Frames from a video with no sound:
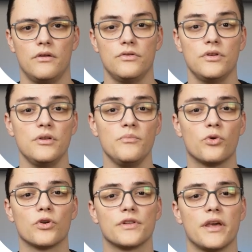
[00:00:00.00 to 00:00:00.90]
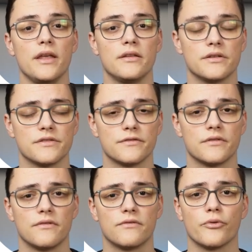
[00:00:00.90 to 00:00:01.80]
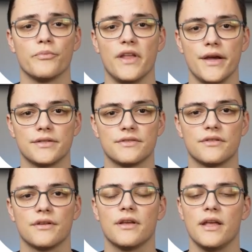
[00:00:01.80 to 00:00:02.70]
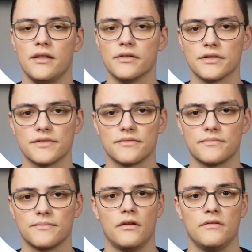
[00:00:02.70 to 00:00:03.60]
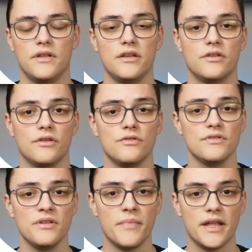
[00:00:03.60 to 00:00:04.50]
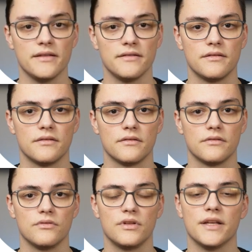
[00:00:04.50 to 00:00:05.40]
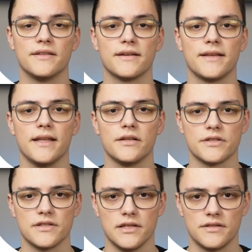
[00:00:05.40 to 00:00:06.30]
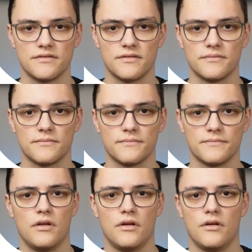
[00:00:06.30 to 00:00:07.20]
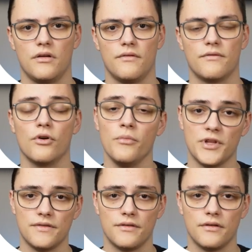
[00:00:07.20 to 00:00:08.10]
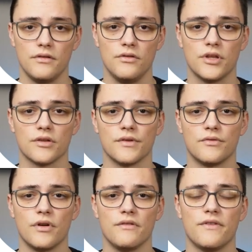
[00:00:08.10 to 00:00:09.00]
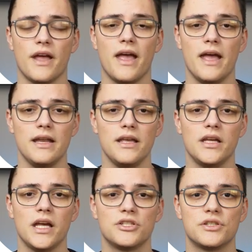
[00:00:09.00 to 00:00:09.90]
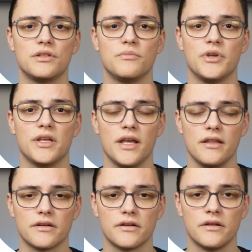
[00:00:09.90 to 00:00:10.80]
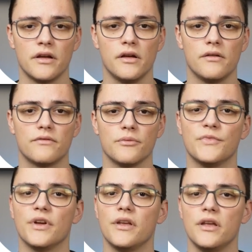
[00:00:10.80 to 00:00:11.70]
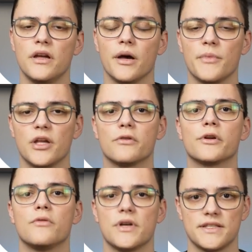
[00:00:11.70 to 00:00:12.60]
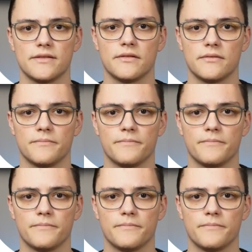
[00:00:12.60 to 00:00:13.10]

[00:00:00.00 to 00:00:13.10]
You can import headers from Next headers. Then you can use the method to get a headers list. From it, you can retrieve any HTTP header from the incoming request.